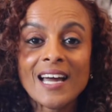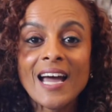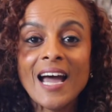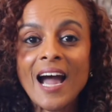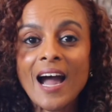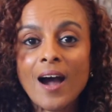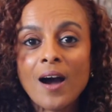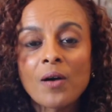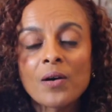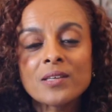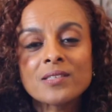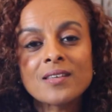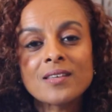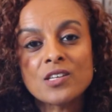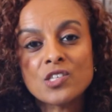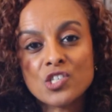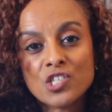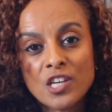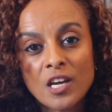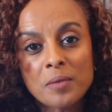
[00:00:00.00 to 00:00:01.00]
How has that
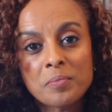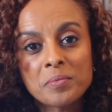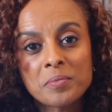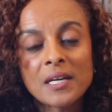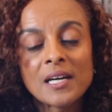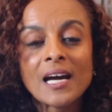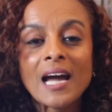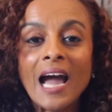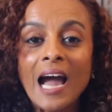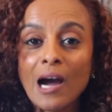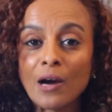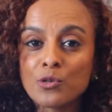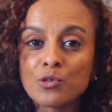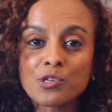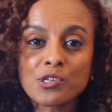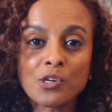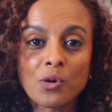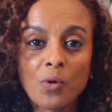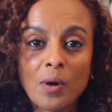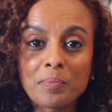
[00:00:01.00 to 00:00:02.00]
shaped how you
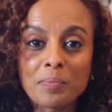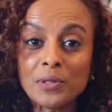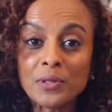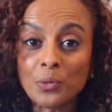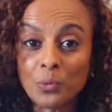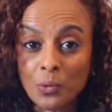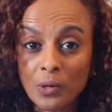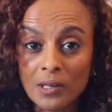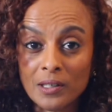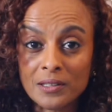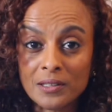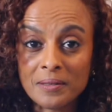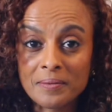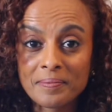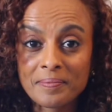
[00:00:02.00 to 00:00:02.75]
show up in the world?